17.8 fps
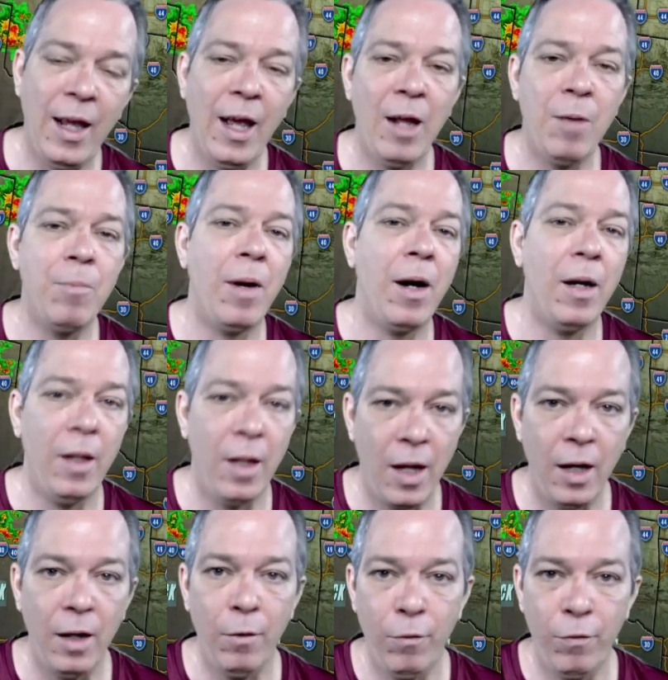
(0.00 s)
and my
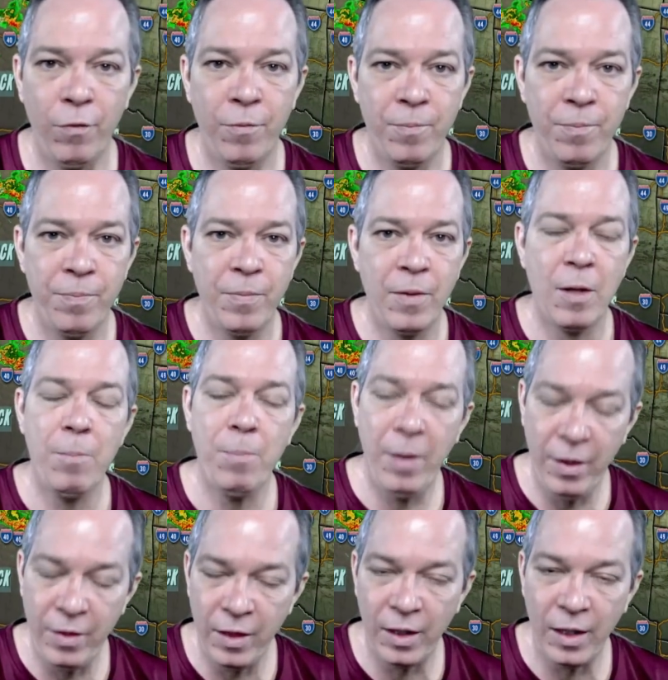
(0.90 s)
life.
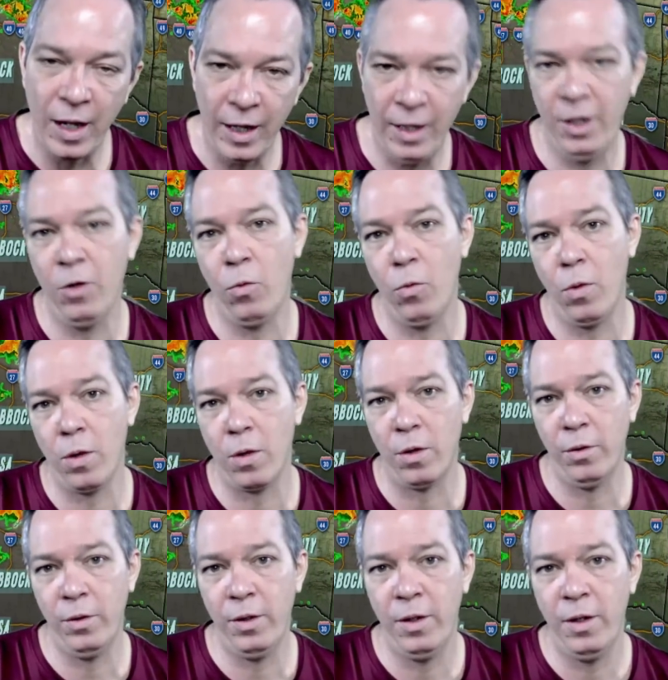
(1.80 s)
Be the light in the world.